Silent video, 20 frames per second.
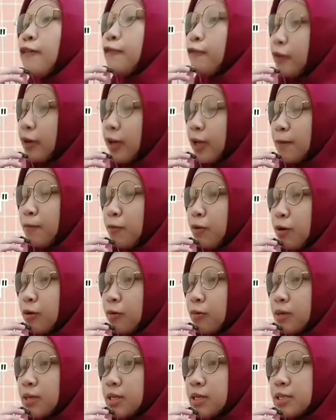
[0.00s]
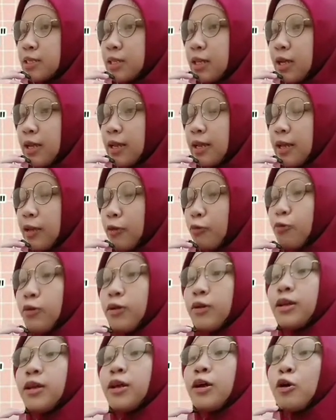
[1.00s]
vocabularies that
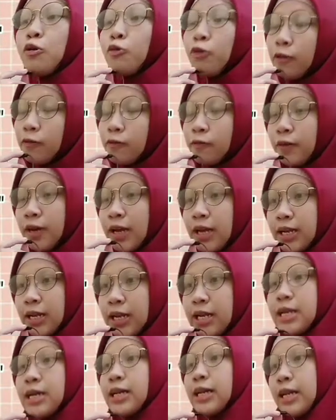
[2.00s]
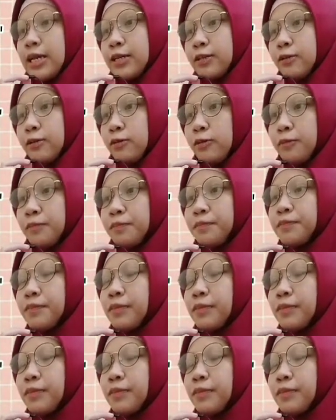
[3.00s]
we will find in the classroom.